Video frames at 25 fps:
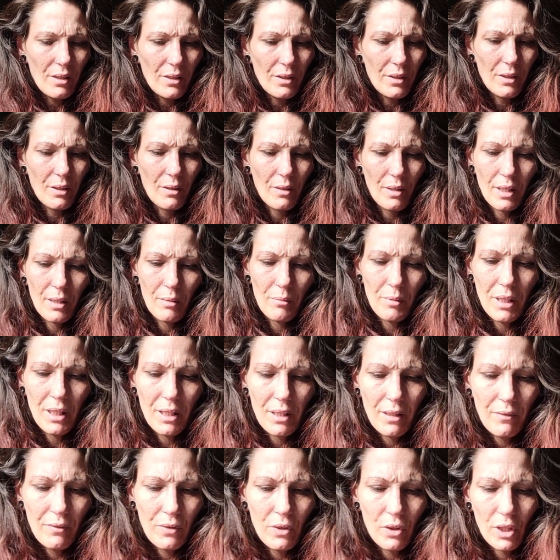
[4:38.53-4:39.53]
you know what I
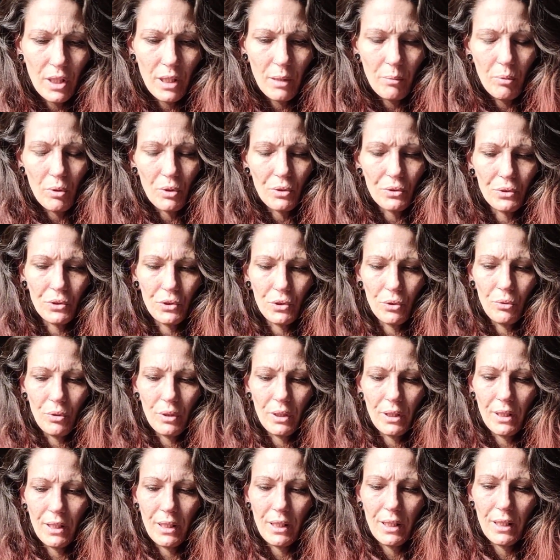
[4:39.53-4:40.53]
mean? If you keep on
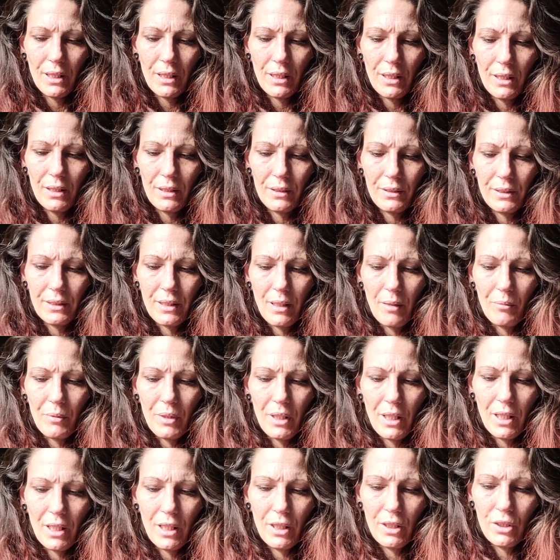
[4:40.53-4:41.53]
doing
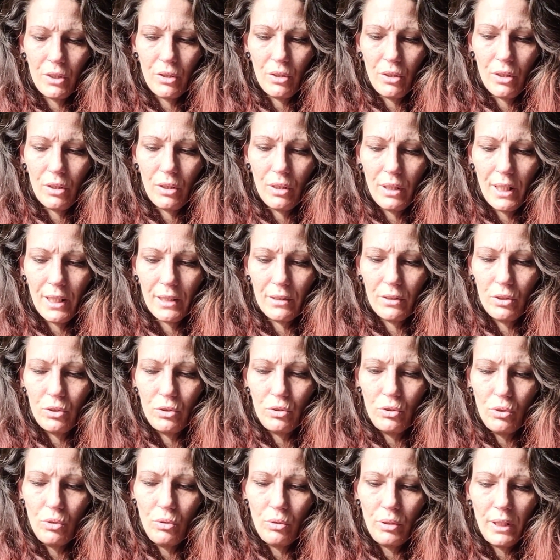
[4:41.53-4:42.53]
something and you don't like to
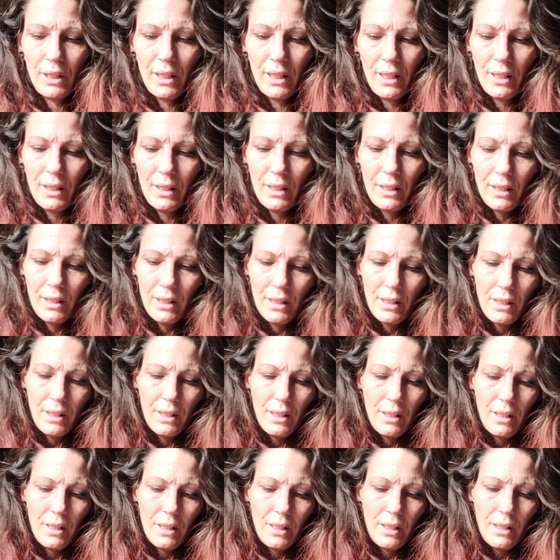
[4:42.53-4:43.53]
do it,
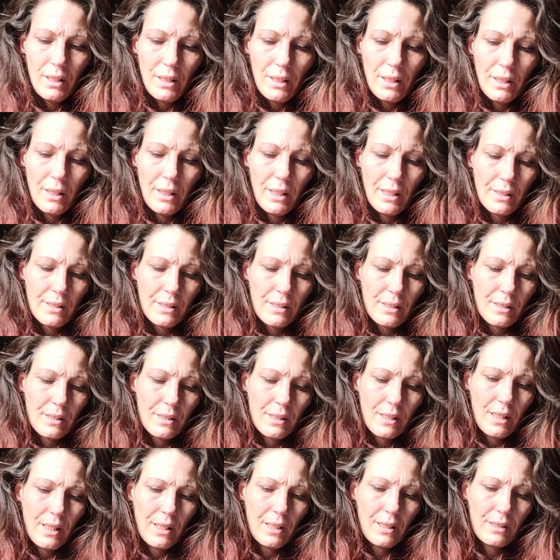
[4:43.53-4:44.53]
this
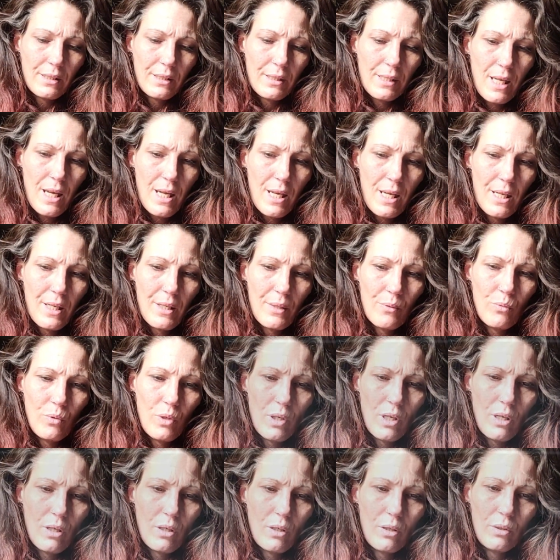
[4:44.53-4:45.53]
is like saying,
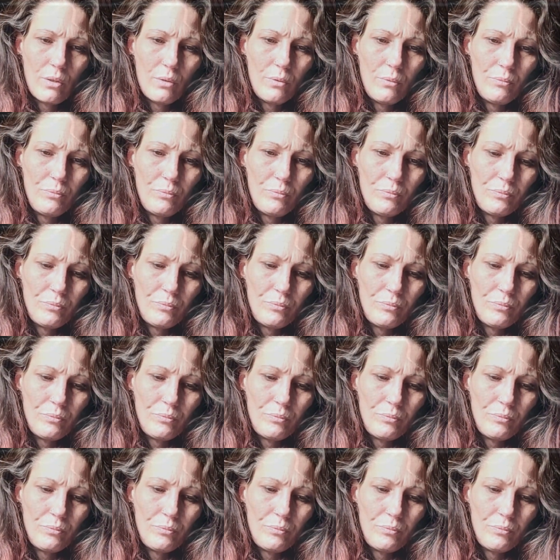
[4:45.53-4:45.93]
well,